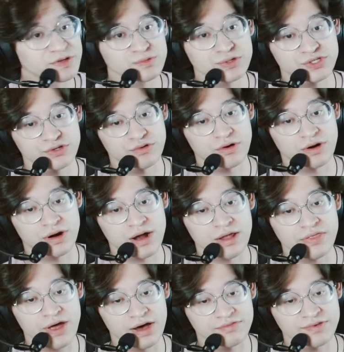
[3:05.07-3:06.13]
which there are
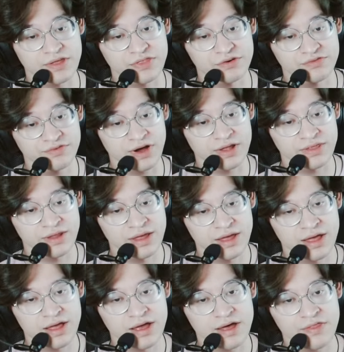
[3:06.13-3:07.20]
enough, and they're fun,
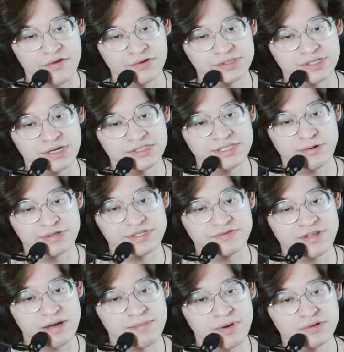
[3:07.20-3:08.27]
there's a series of
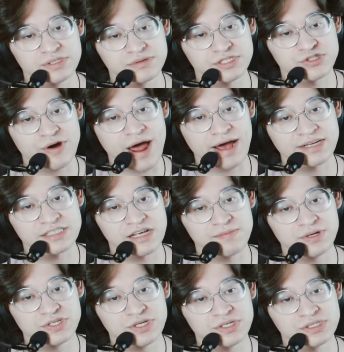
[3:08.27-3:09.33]
demos, tracks,
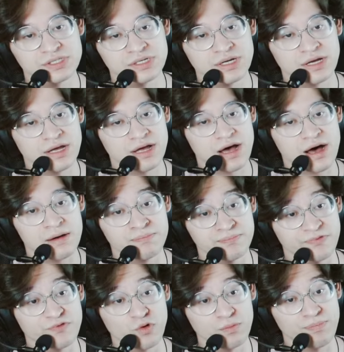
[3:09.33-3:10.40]
images, a
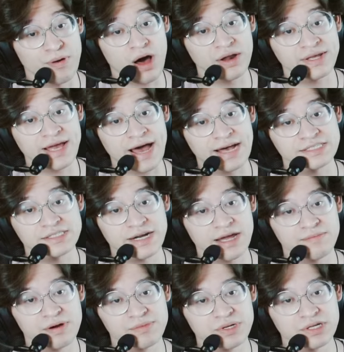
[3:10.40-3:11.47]
full podcast that I
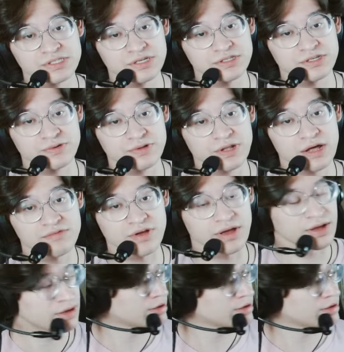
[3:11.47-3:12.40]
remember listening to and loving